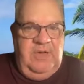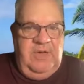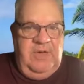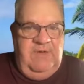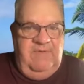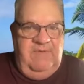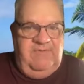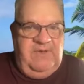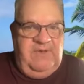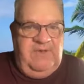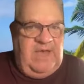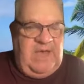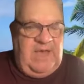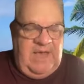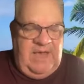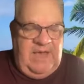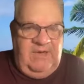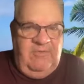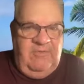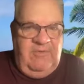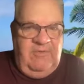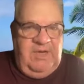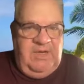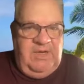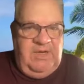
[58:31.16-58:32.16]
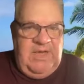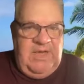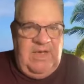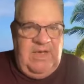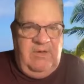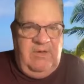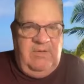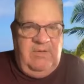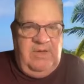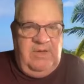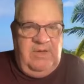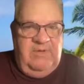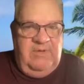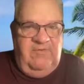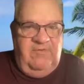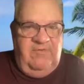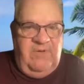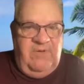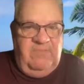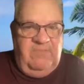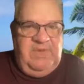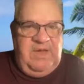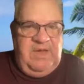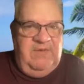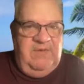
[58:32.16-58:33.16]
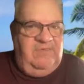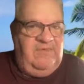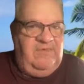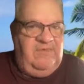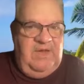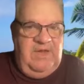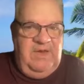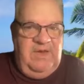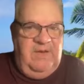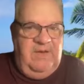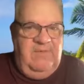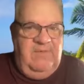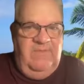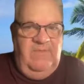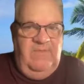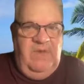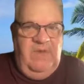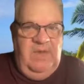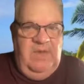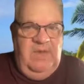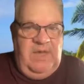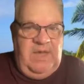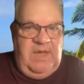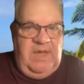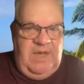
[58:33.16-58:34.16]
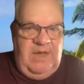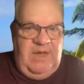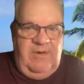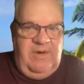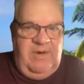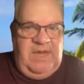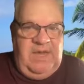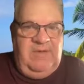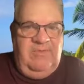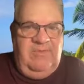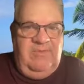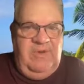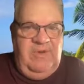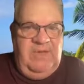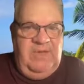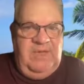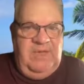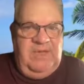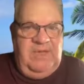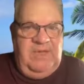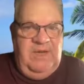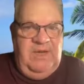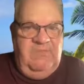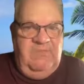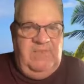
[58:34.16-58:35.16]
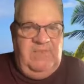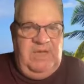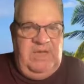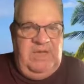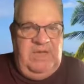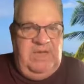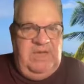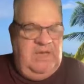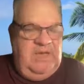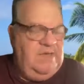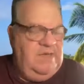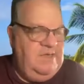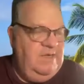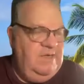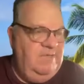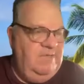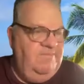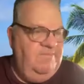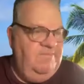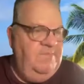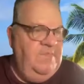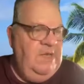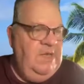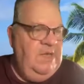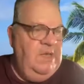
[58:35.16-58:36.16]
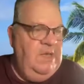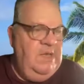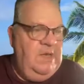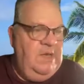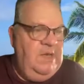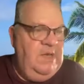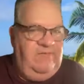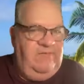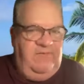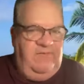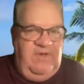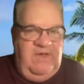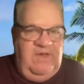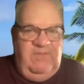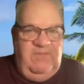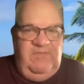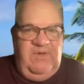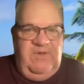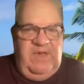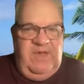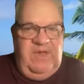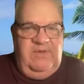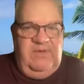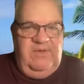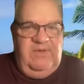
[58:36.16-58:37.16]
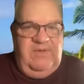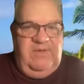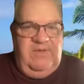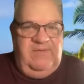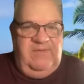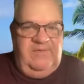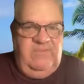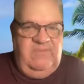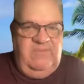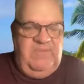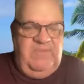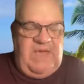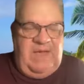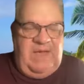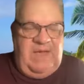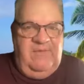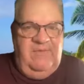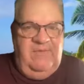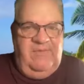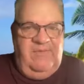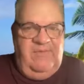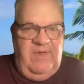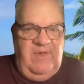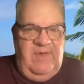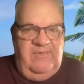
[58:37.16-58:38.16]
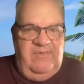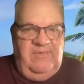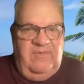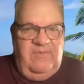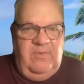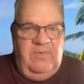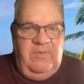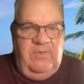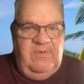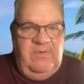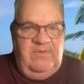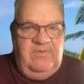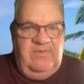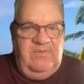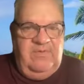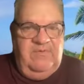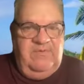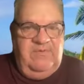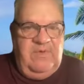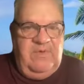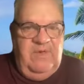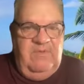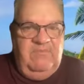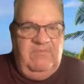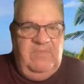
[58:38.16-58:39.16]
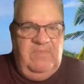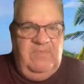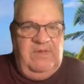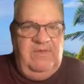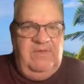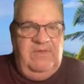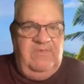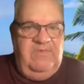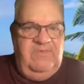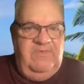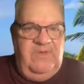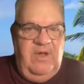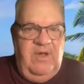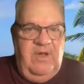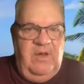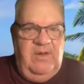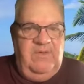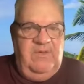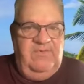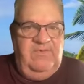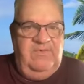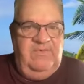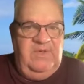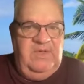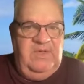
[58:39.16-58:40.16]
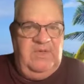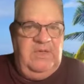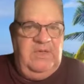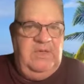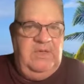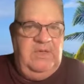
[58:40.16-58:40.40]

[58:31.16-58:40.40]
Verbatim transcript: If they're angry now and Trump gets in, how angry they're going to be. And it seems that these backers like Soros have got millions of dollars, and